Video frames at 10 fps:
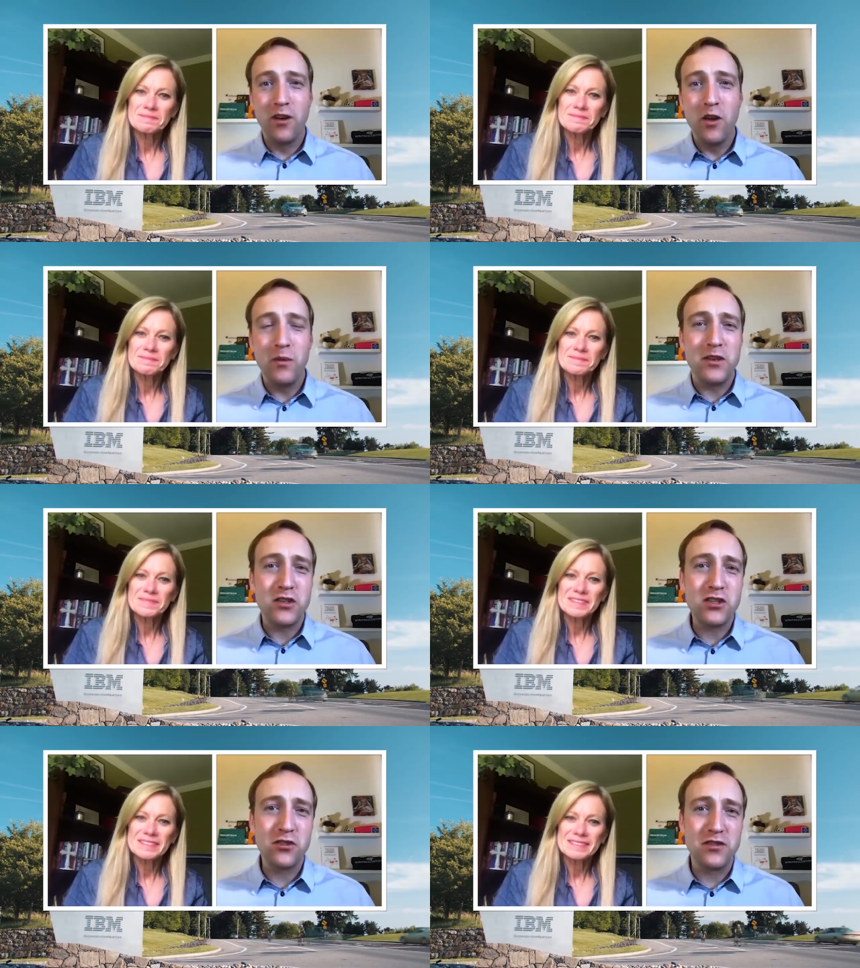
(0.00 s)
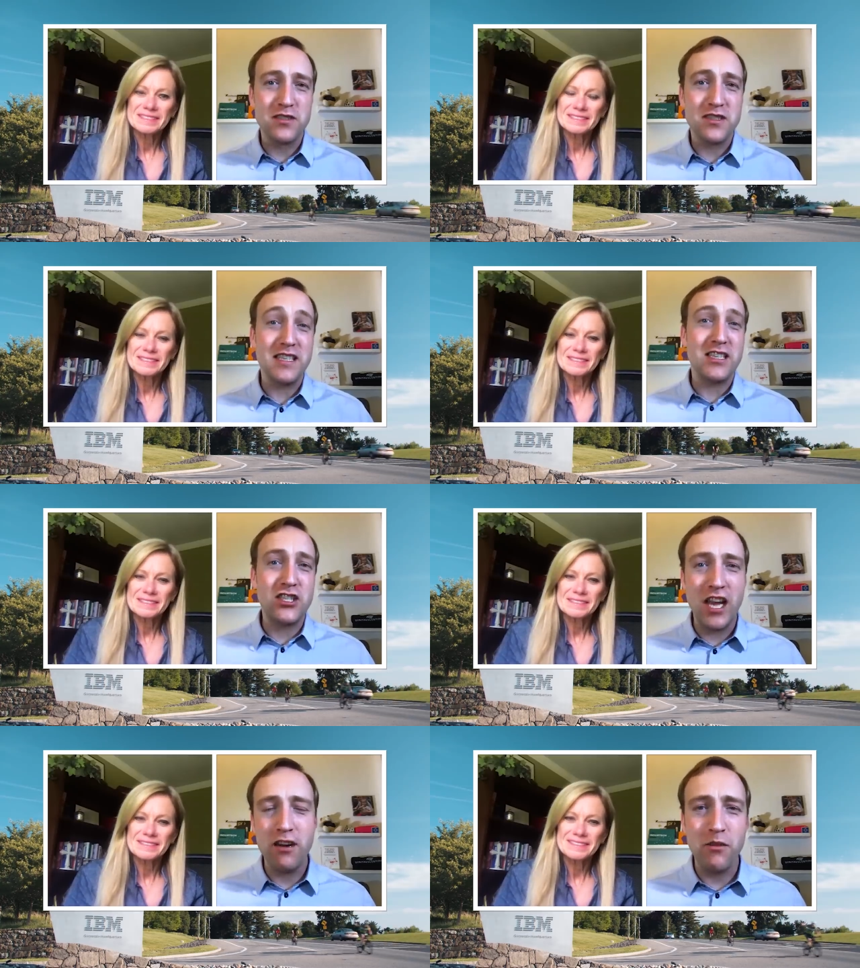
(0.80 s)
Speaker 1: Global Insurance
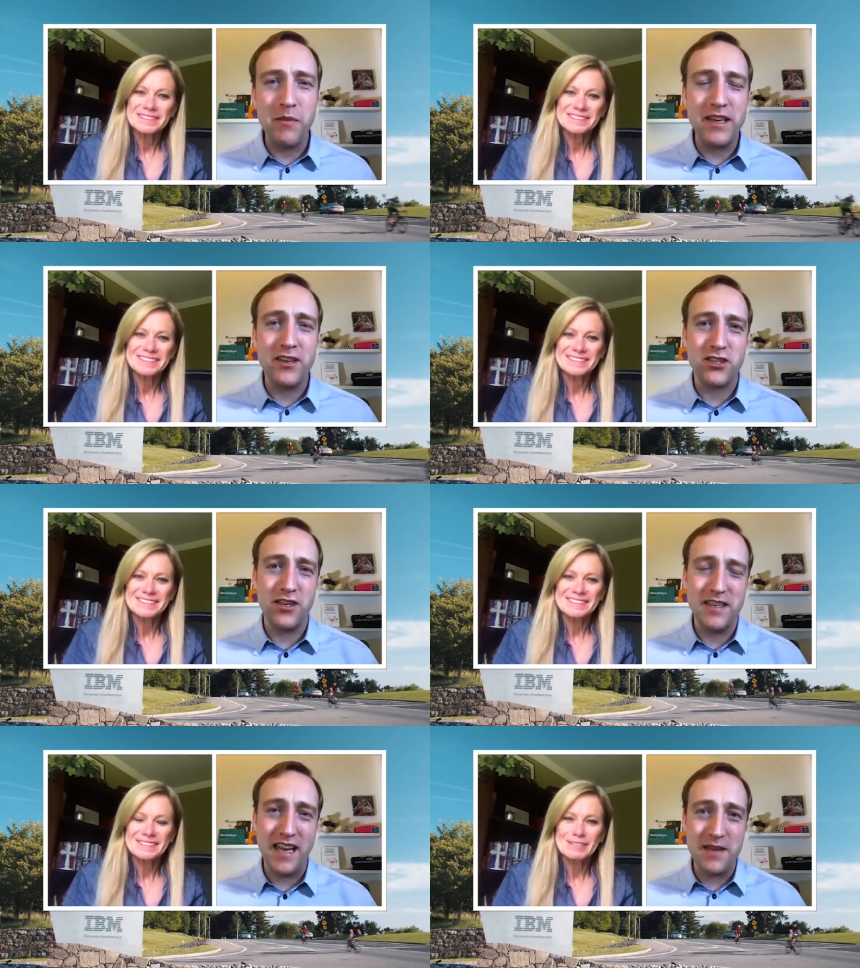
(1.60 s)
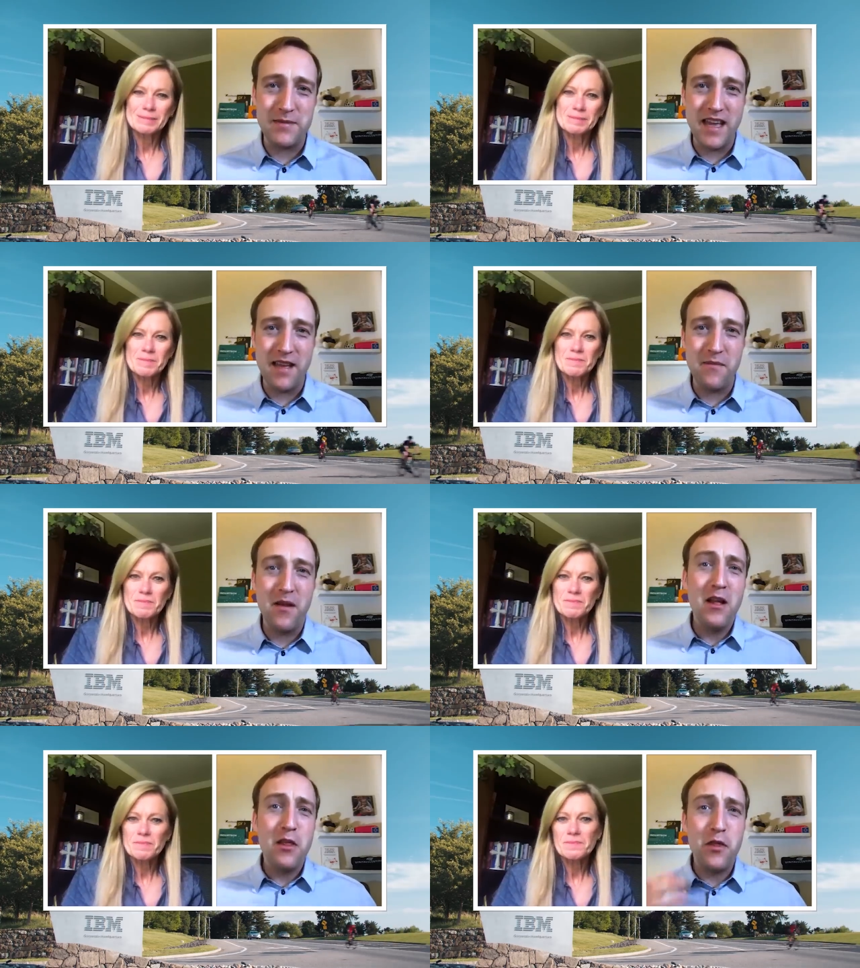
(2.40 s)
General Manager at
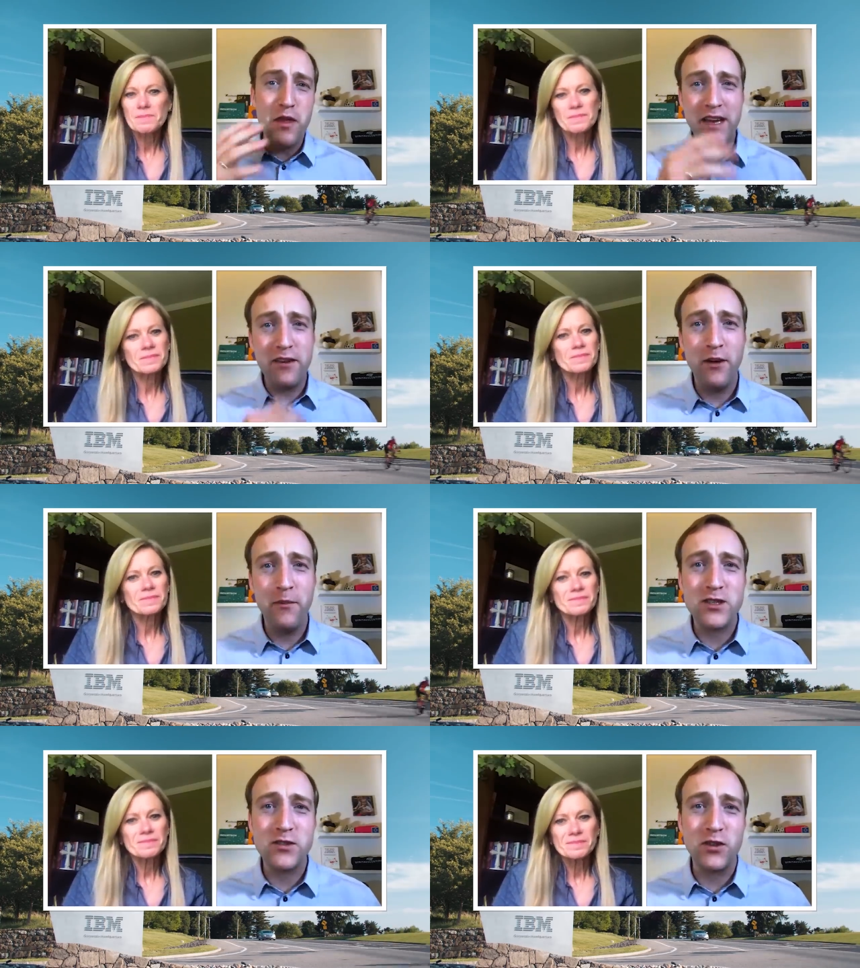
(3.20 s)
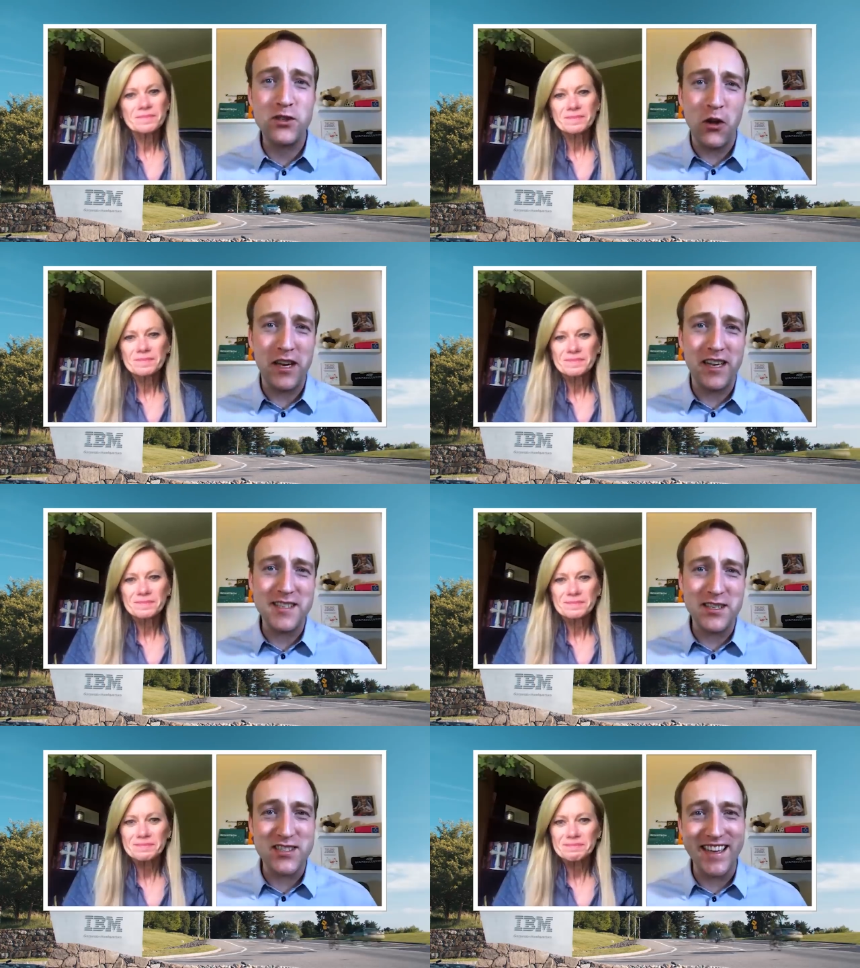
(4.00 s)
IBM. Thank you very much for joining us
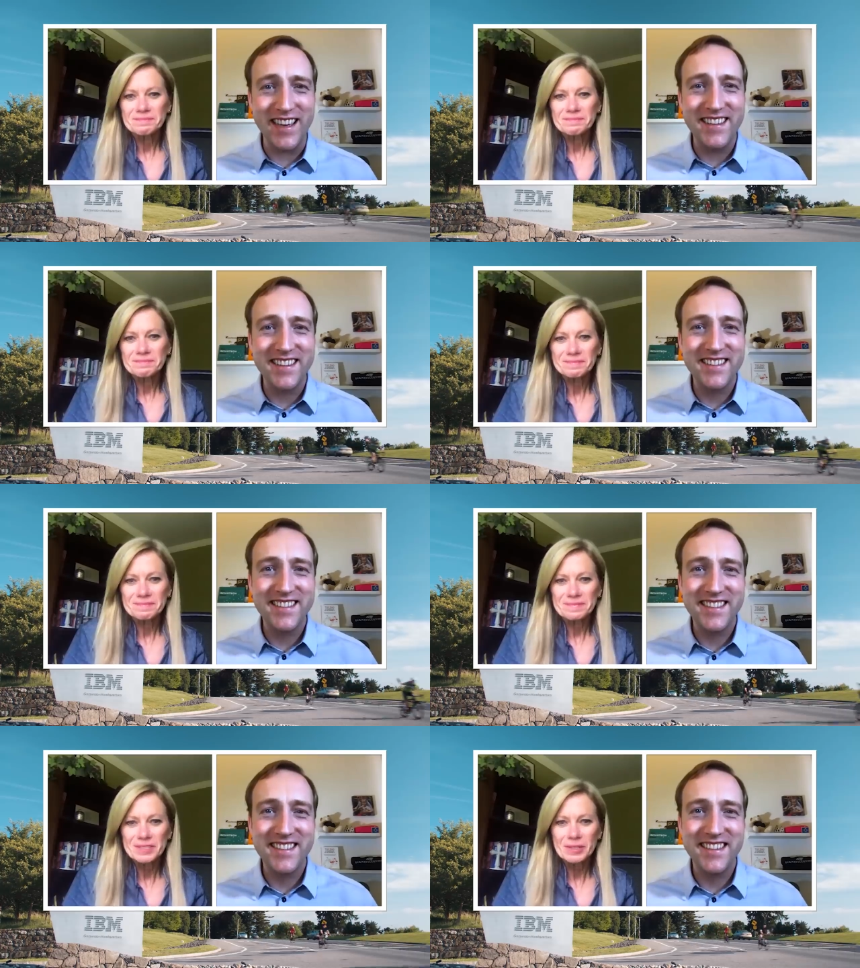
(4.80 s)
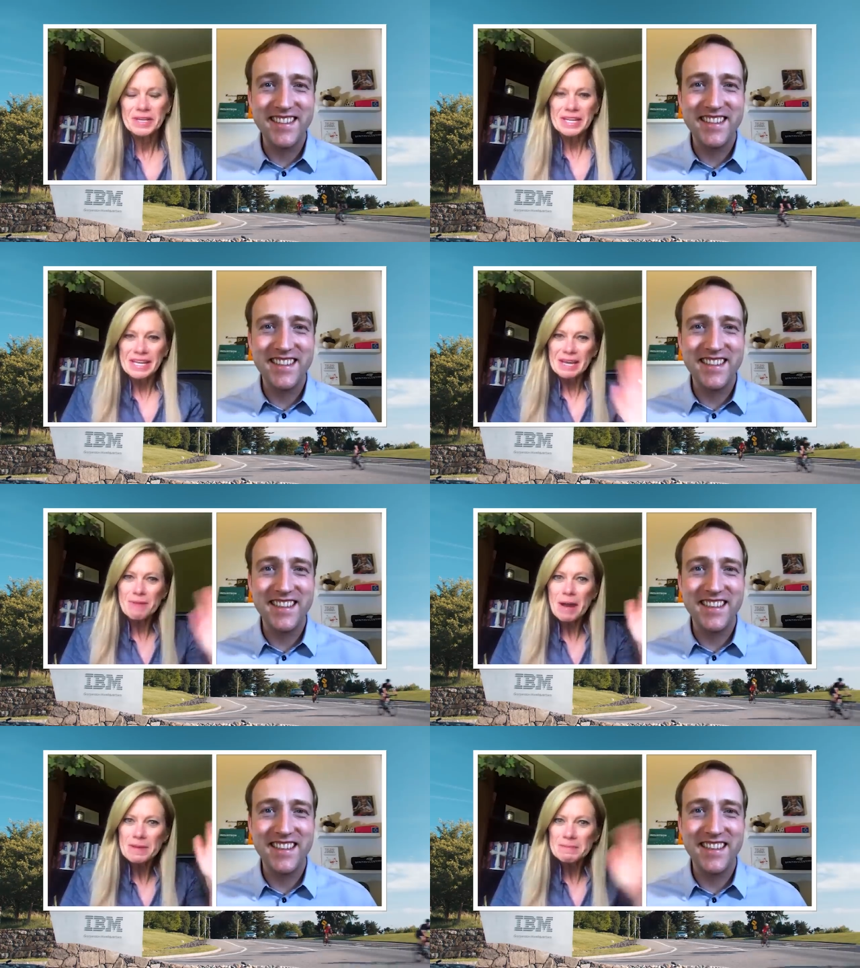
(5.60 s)
here today.
Speaker 2: Hey,
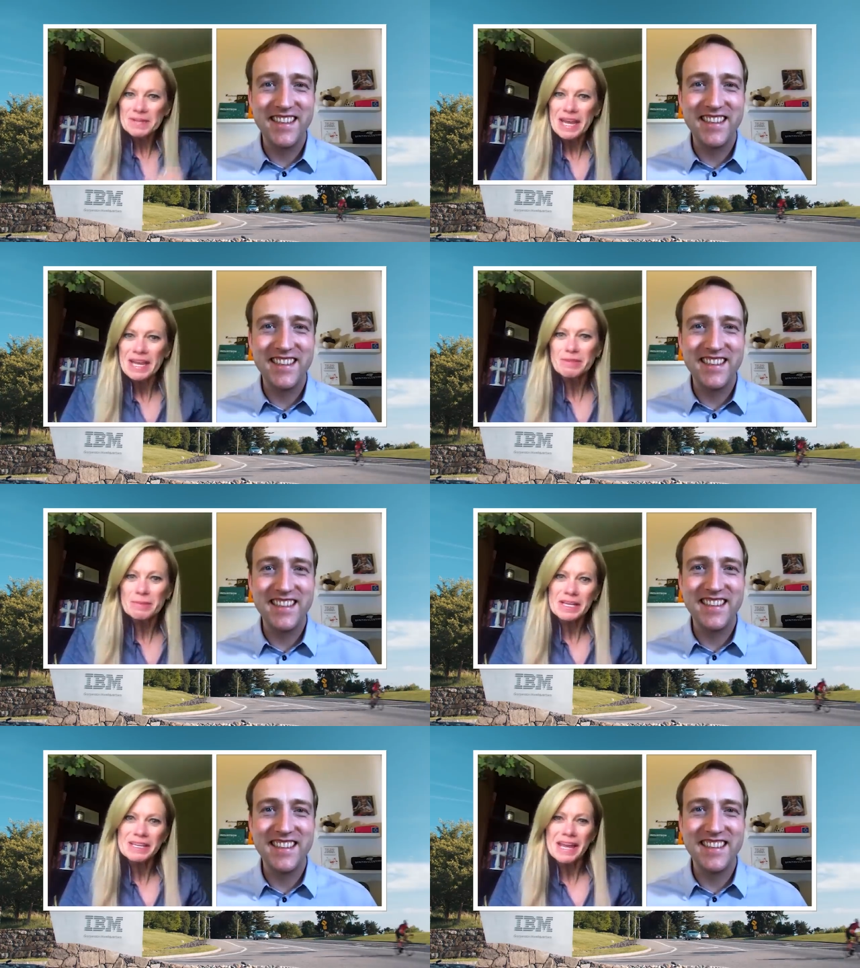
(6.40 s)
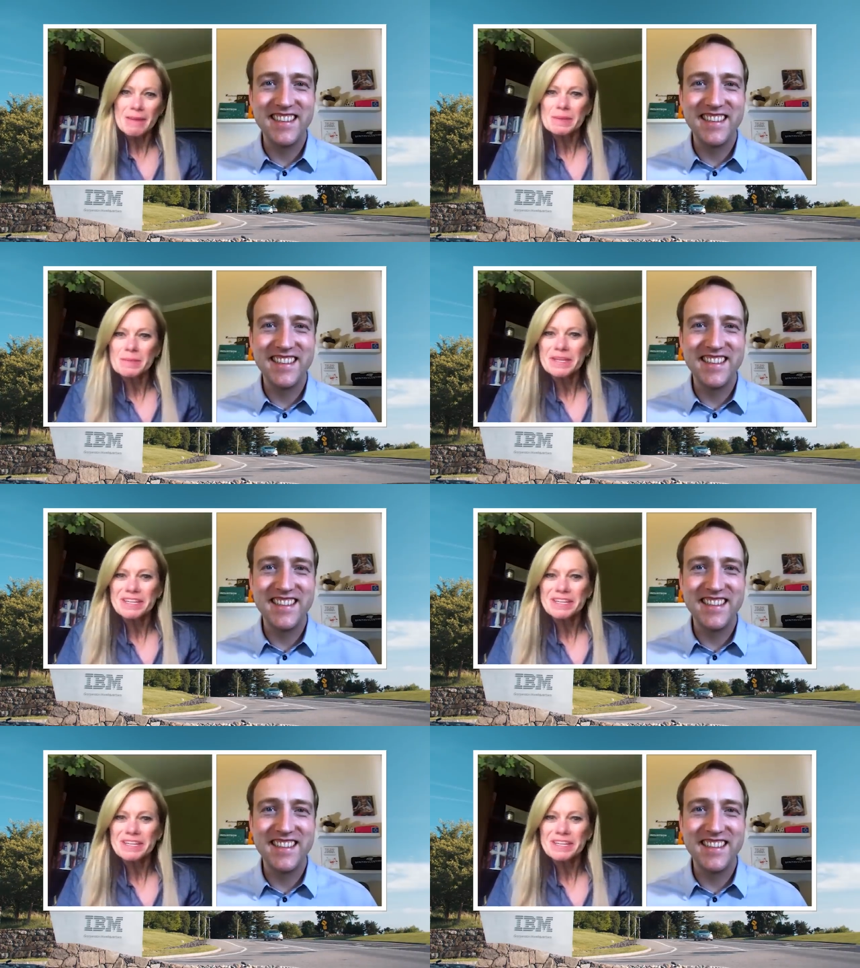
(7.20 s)
Robin. Hey, everybody. Happy to be